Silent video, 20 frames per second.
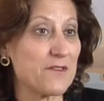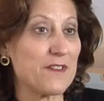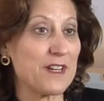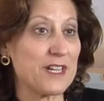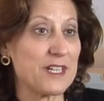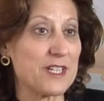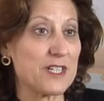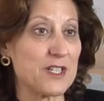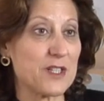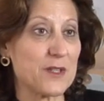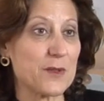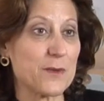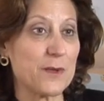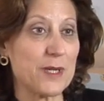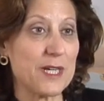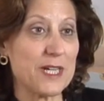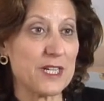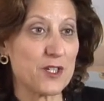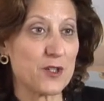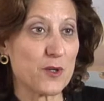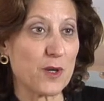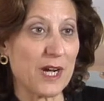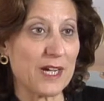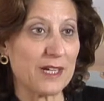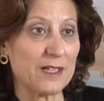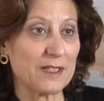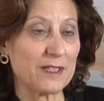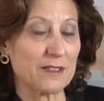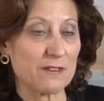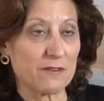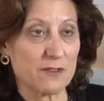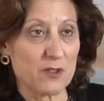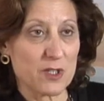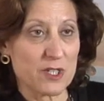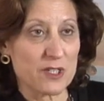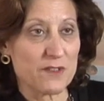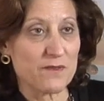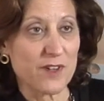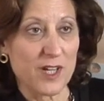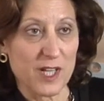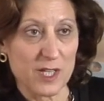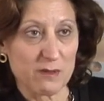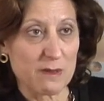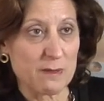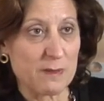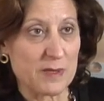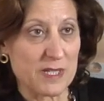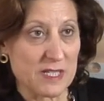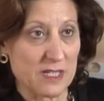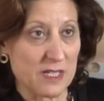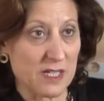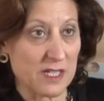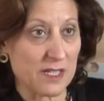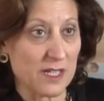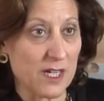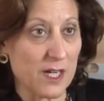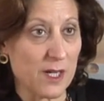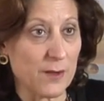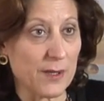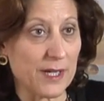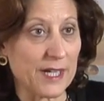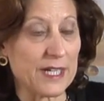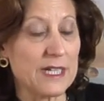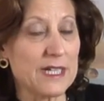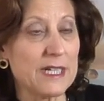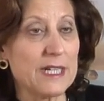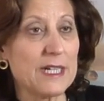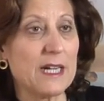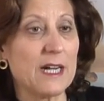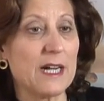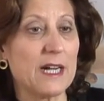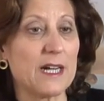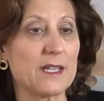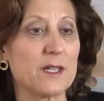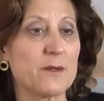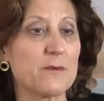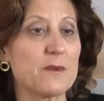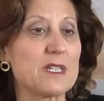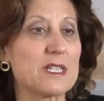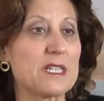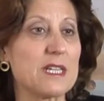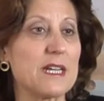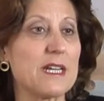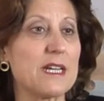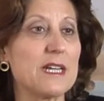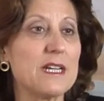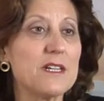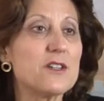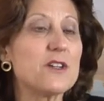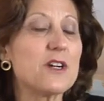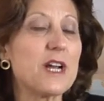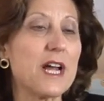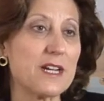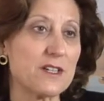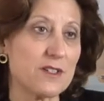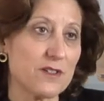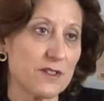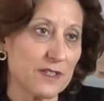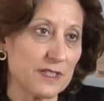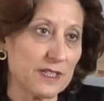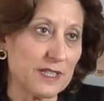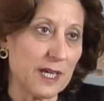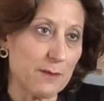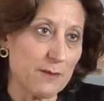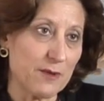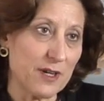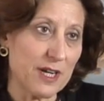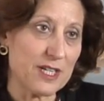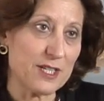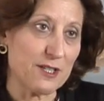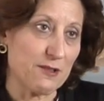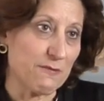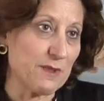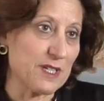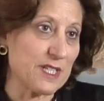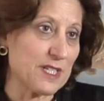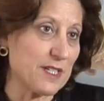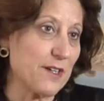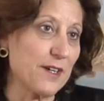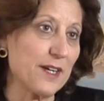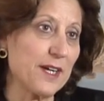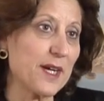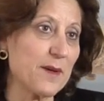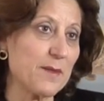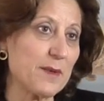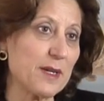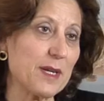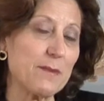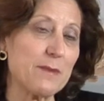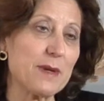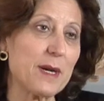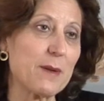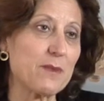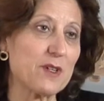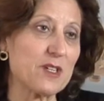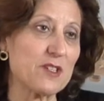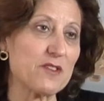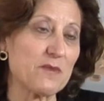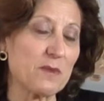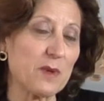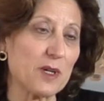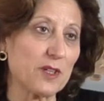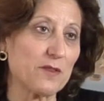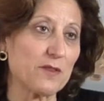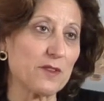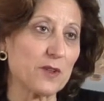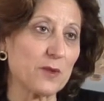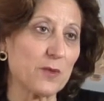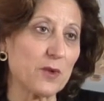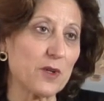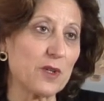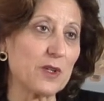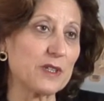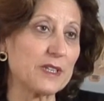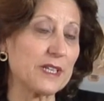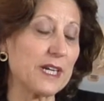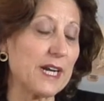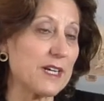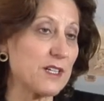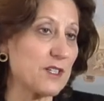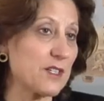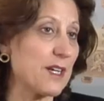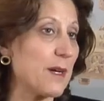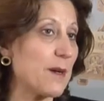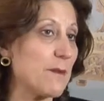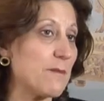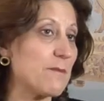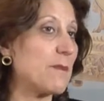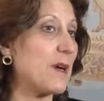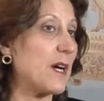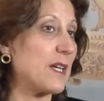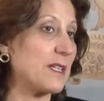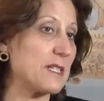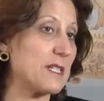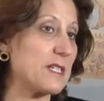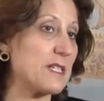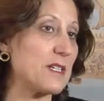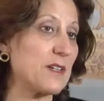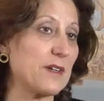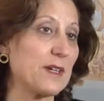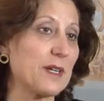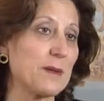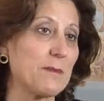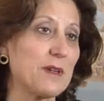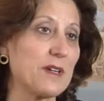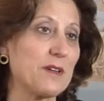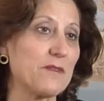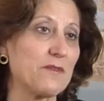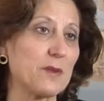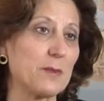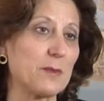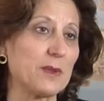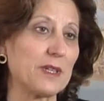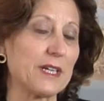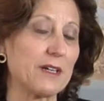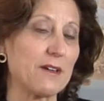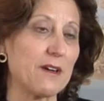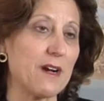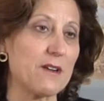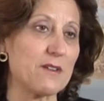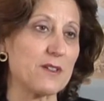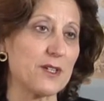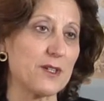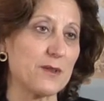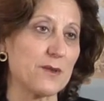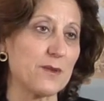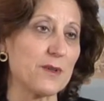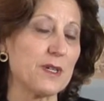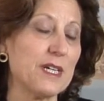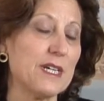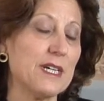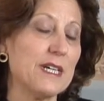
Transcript: phase 3 trial, and of course follow-up is ongoing, that was an international collaboration with steering committee members from all over the world, and actually I'm on the steering committee for BOLERO-2.